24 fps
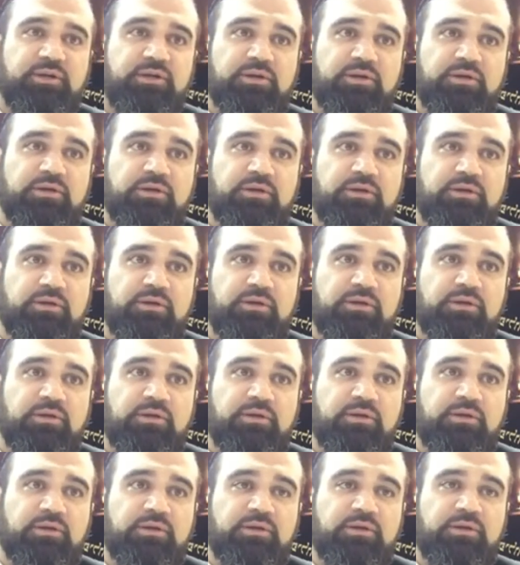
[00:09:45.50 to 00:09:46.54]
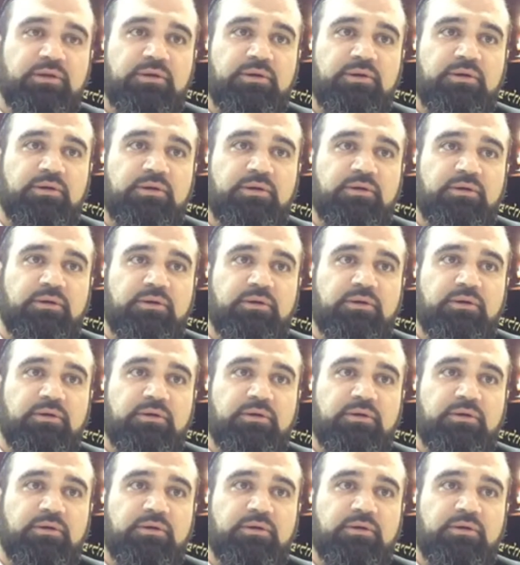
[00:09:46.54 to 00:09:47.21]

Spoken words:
Nobody speaks.